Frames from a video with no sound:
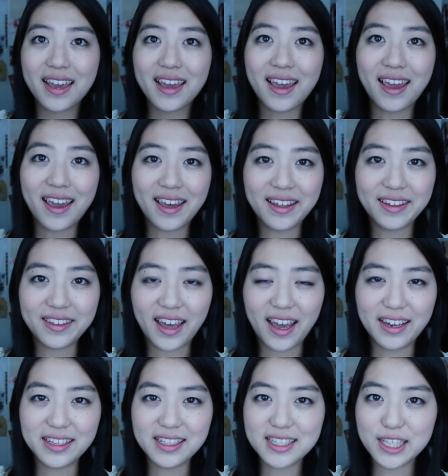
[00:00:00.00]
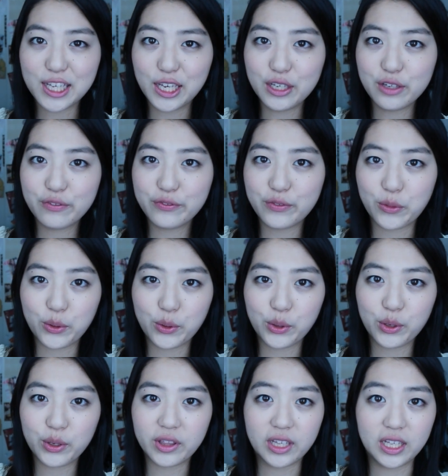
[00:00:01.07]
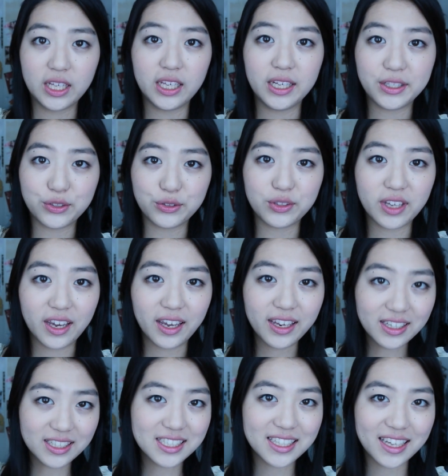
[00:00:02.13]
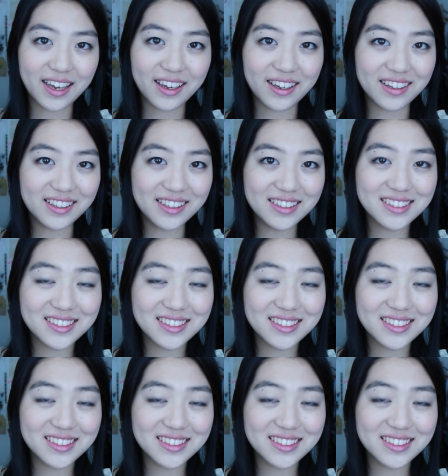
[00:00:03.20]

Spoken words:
And that is it for the Yoona hairstyle.